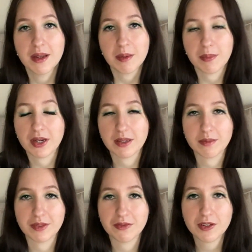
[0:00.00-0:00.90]
But
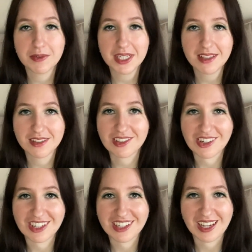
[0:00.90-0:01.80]
before we get
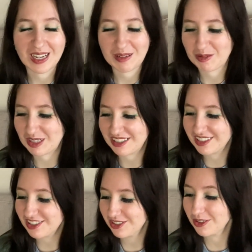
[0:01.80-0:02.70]
started, I wanted
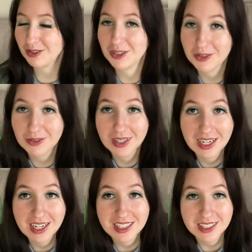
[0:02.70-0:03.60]
to show you
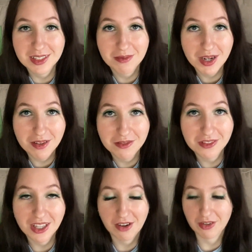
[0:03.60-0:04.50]
some
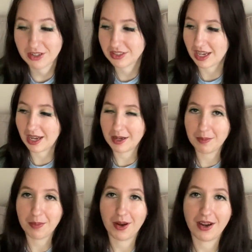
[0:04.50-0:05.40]
flowers I
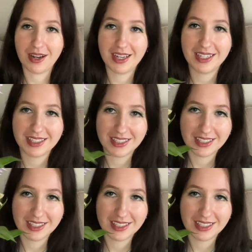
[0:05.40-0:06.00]
bought